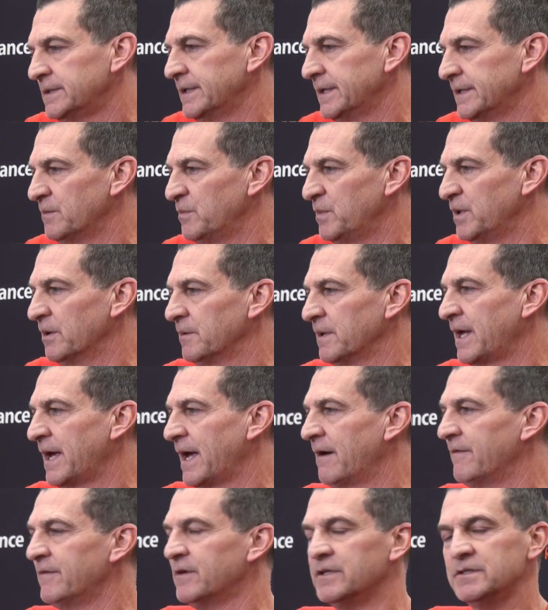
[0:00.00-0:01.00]
and, to be able to
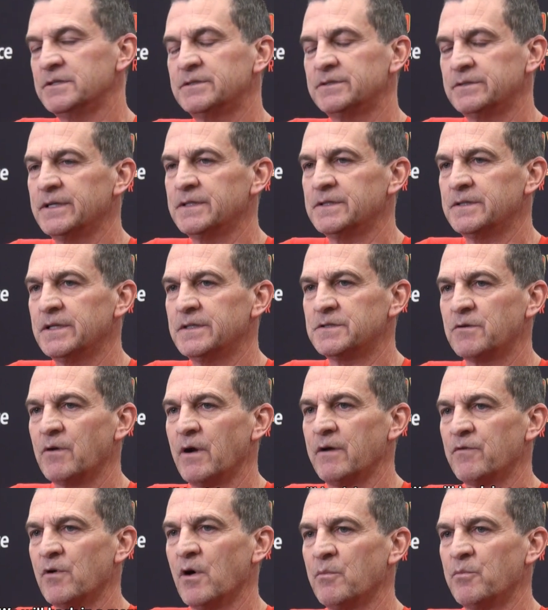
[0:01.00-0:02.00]
have it is, is it's
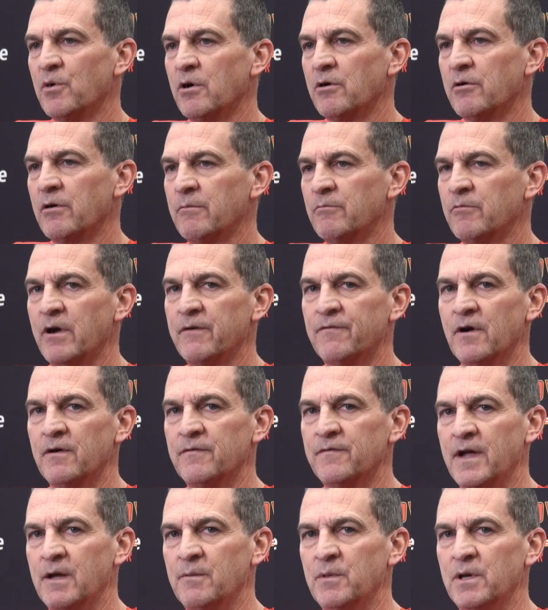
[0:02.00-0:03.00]
great for our program, great for our
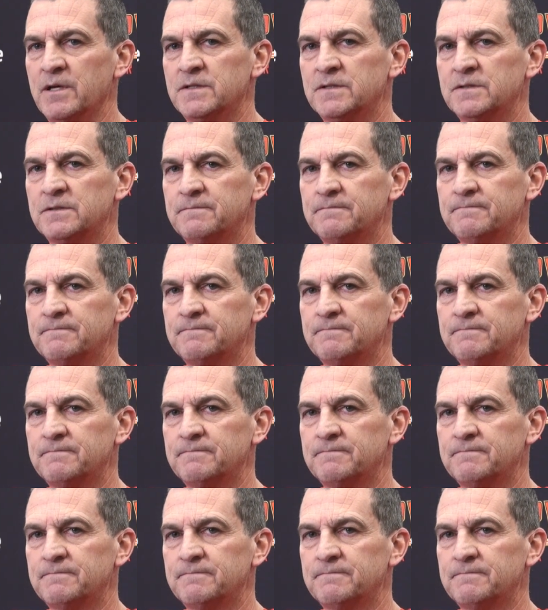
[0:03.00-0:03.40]
fan base.